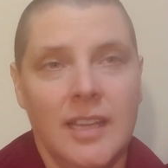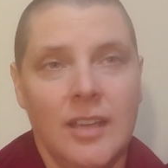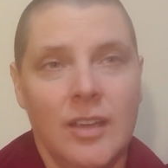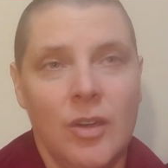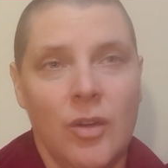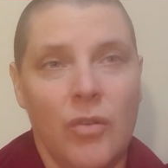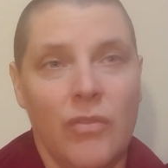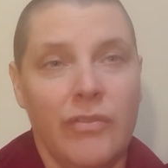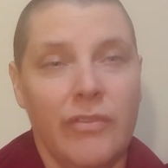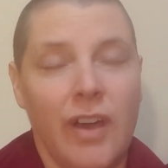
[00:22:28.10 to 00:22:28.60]

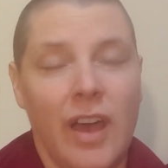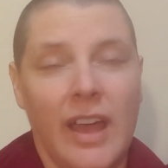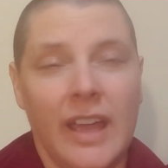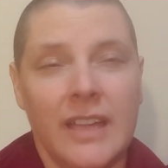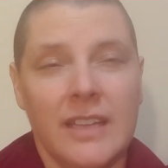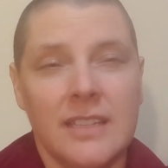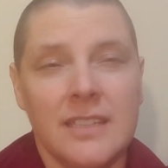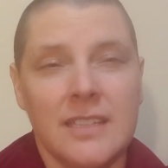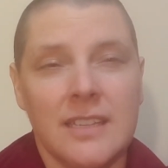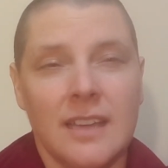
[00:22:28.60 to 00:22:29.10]
or
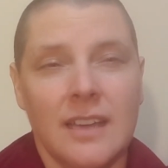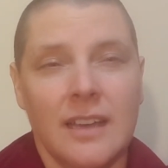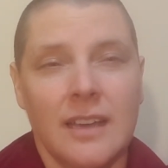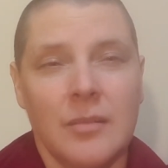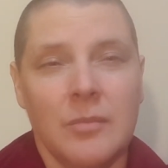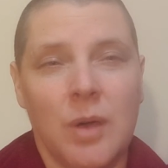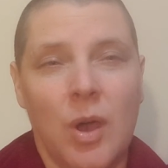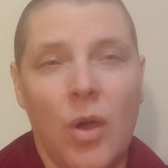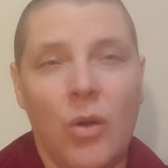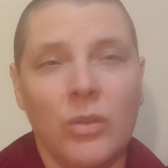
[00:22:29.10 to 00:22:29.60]
find
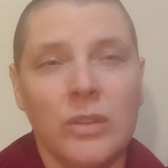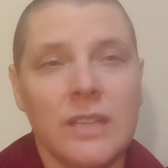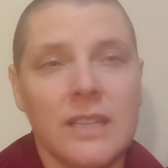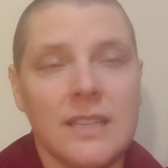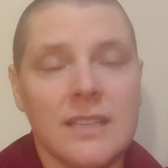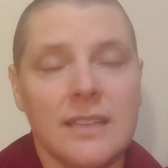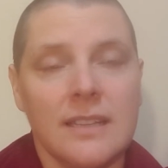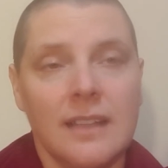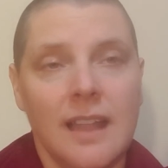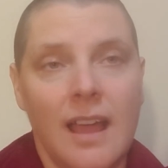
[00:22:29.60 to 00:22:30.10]

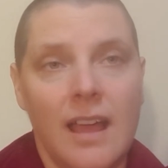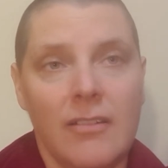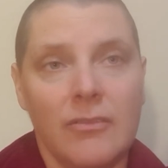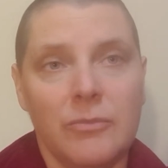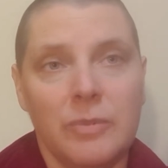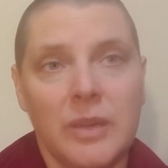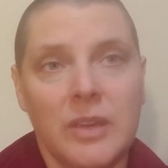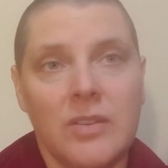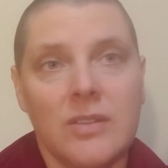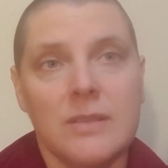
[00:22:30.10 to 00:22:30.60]
wholeness and love
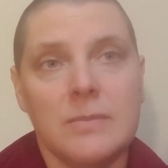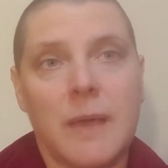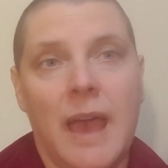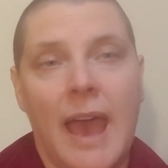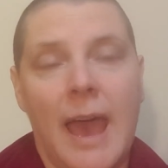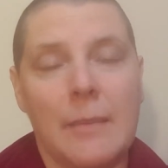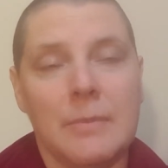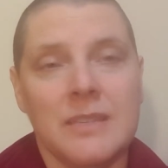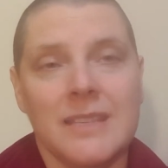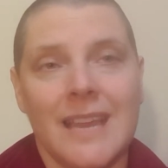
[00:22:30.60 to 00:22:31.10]
because
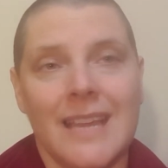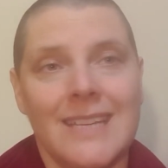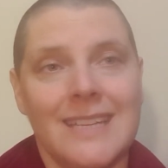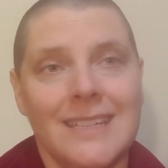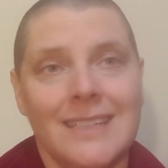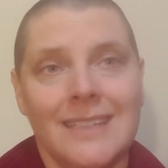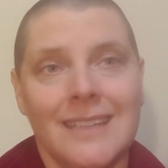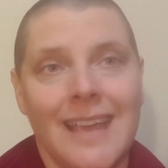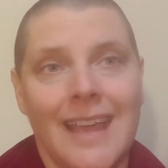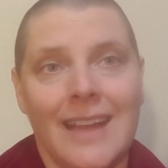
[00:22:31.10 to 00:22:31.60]
perhaps they
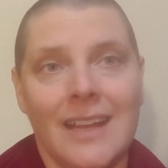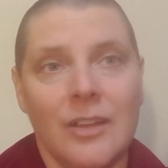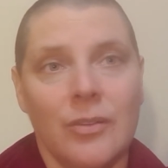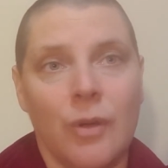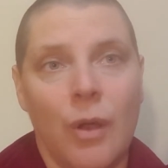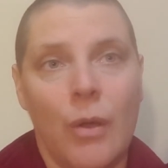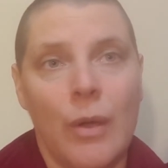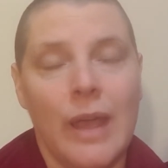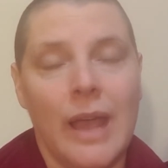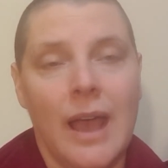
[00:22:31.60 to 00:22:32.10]
didn't get it
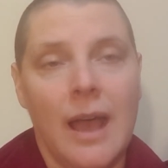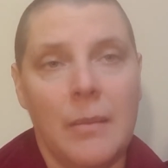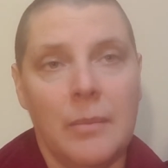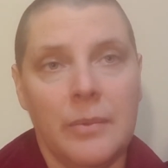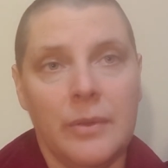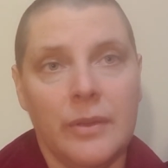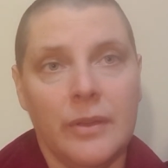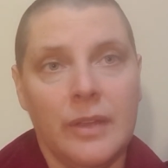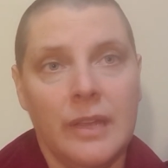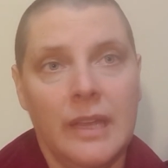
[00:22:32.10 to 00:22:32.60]
growing up
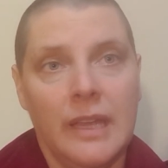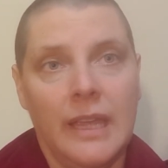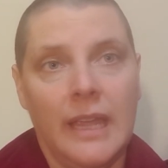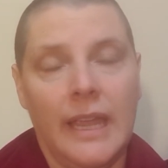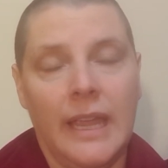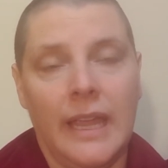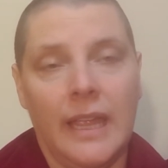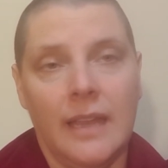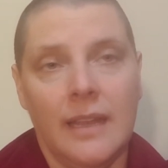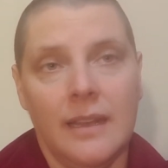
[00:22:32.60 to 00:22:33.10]

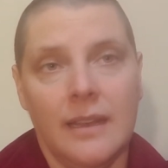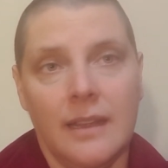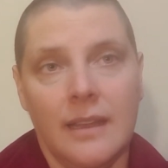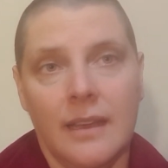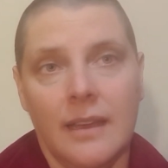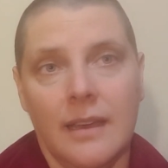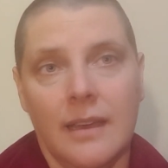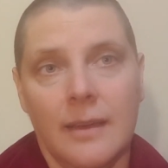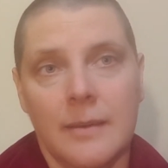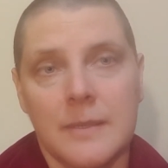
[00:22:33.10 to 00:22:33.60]
in
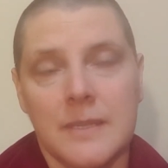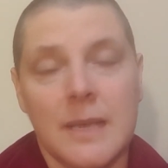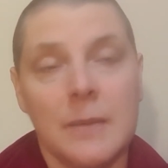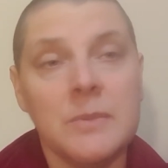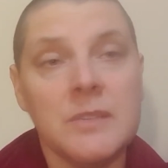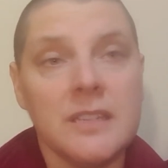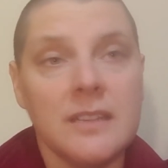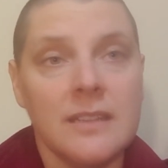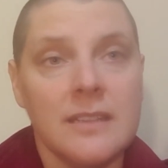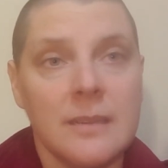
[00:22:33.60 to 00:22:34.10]

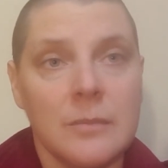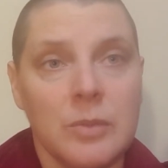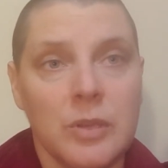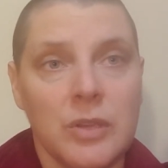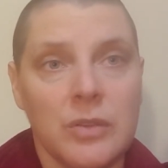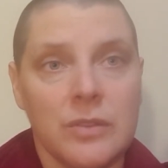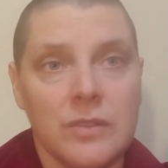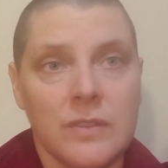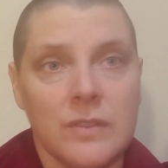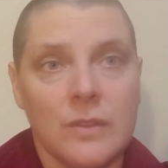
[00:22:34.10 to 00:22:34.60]
substance
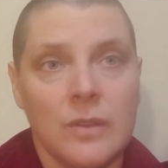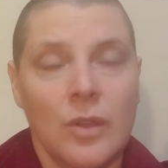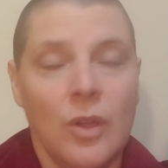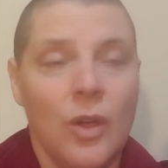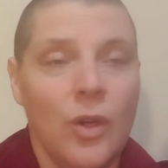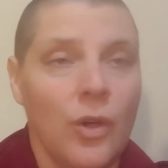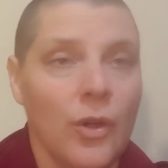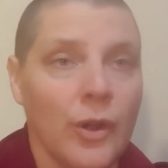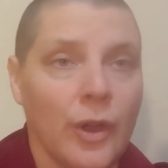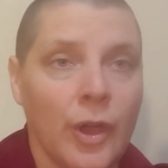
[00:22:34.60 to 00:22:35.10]
abuse
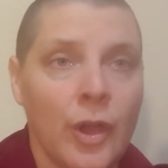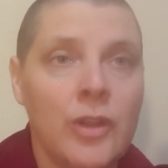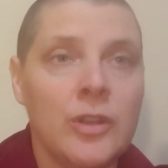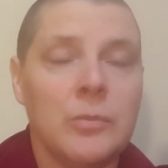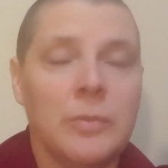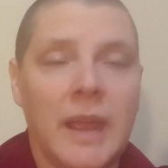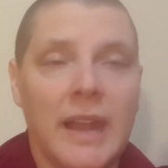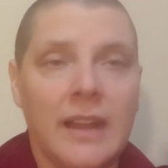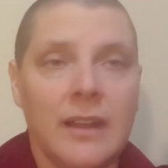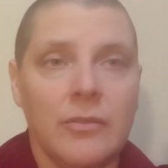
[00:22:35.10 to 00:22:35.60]
or
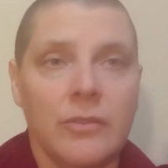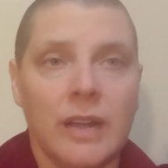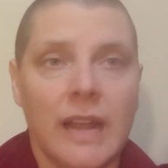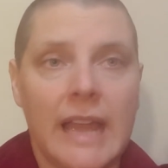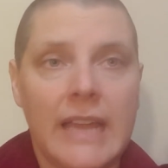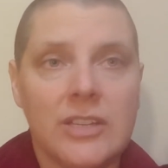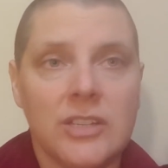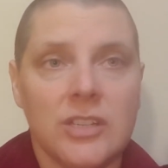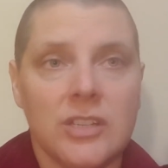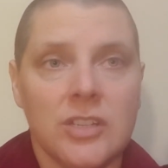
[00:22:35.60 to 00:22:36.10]
codependent
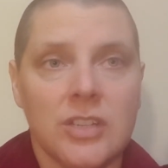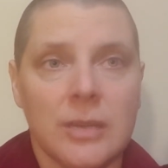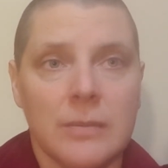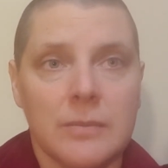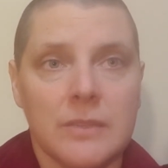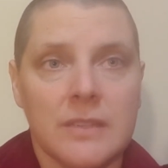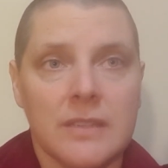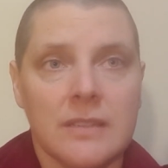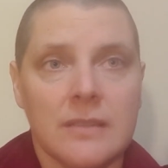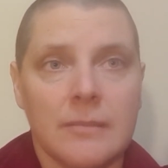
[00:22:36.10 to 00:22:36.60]

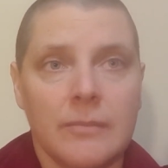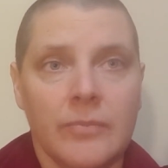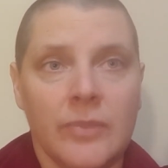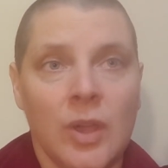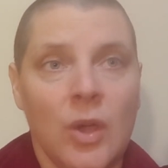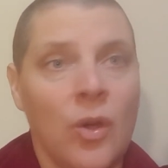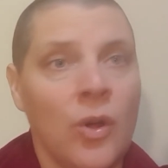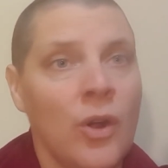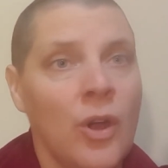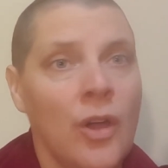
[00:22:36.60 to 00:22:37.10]
relationships
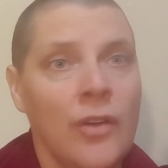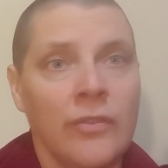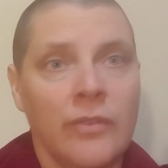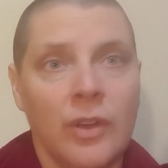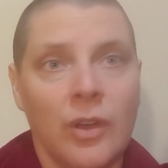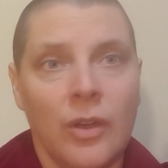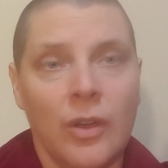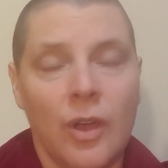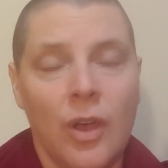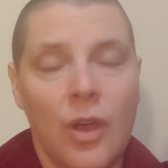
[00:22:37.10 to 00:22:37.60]
or
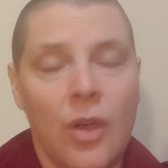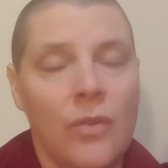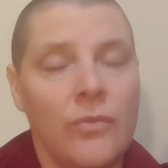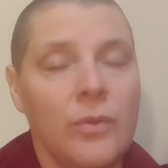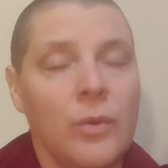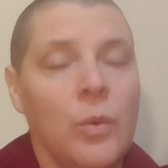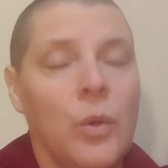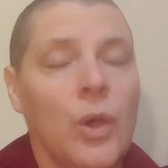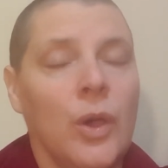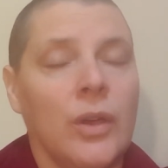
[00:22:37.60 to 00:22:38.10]

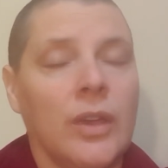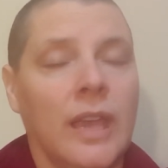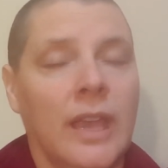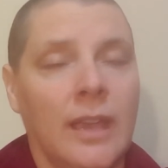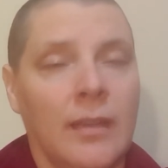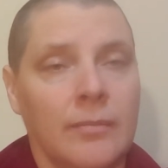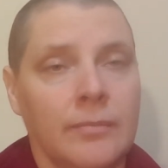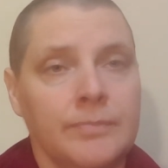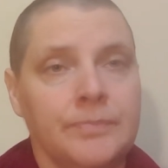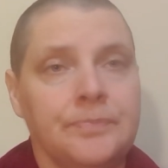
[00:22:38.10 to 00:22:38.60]

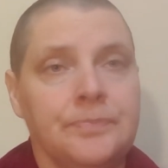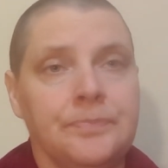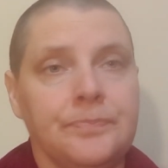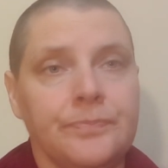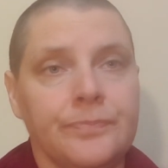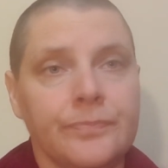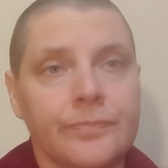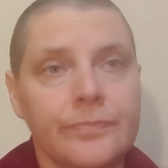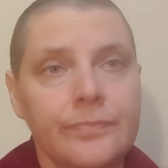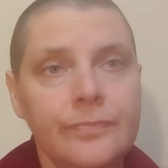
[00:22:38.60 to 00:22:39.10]
overworking,
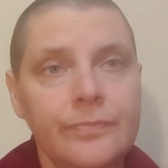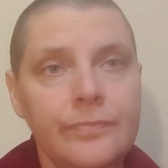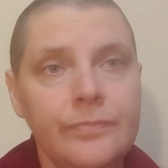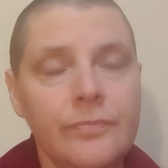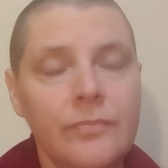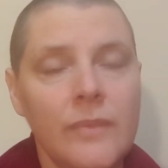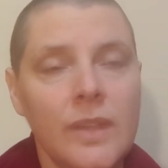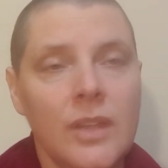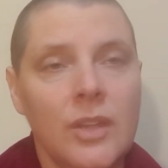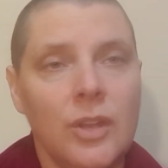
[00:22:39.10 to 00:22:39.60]

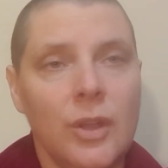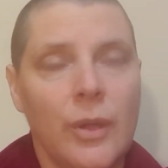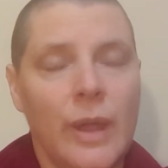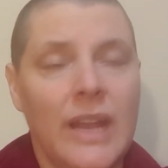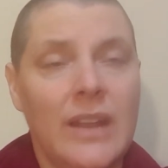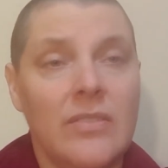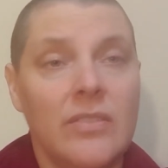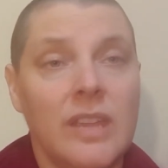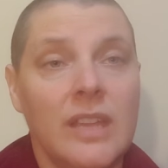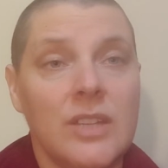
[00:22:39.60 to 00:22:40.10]

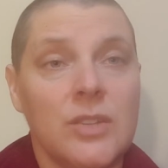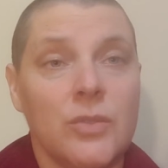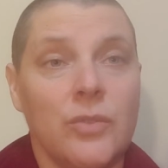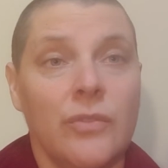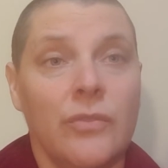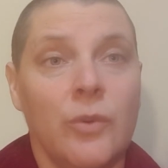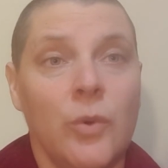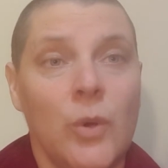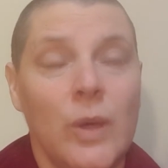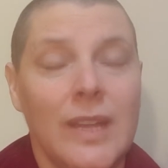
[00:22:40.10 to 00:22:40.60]
anything to
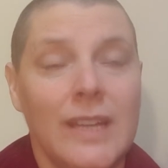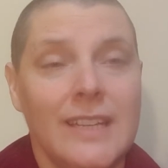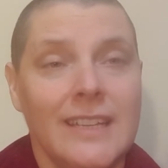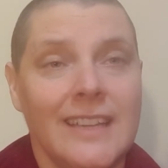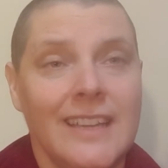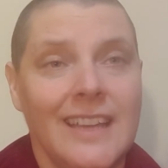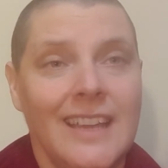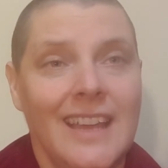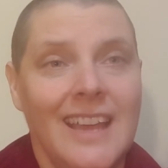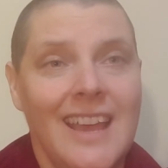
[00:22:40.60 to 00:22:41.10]
avoid
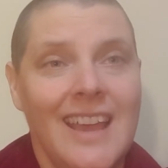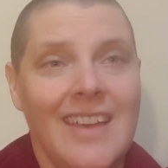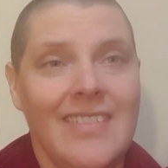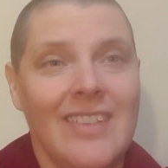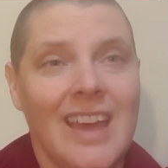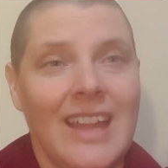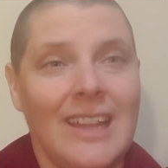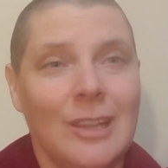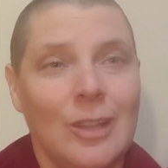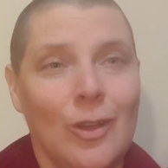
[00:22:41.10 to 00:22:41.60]

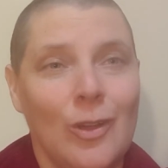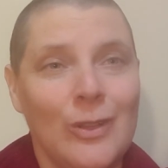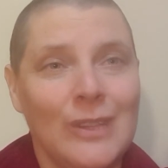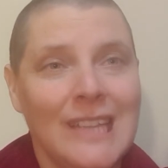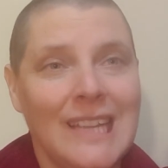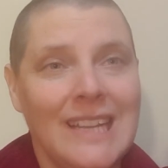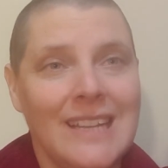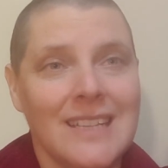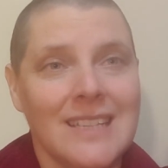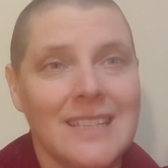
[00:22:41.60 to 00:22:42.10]
that
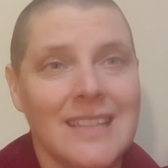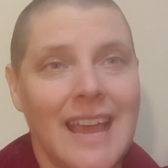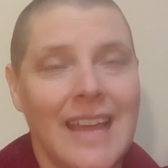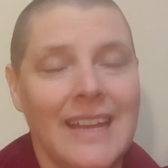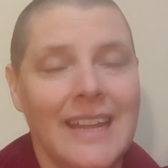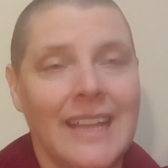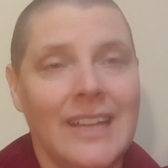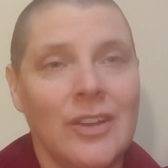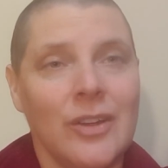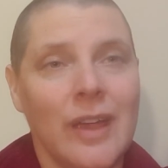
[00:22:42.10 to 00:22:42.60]
loneliness, that
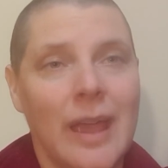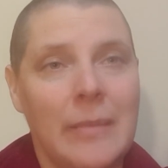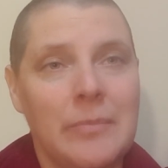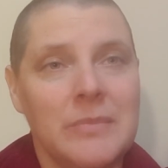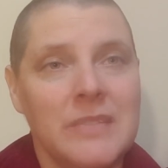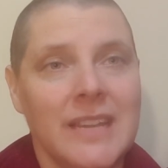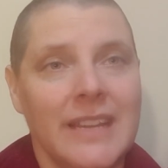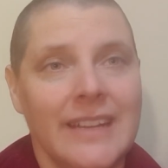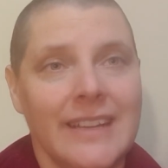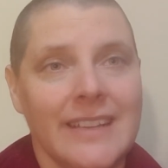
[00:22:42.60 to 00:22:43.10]
inner
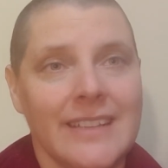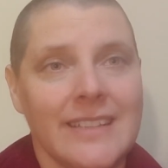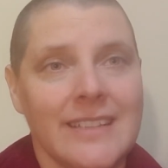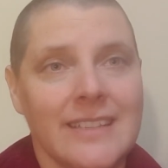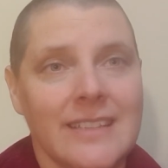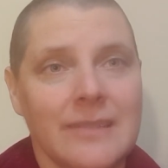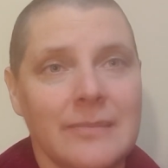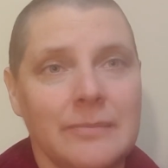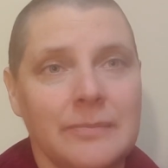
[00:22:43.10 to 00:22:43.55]
emptiness.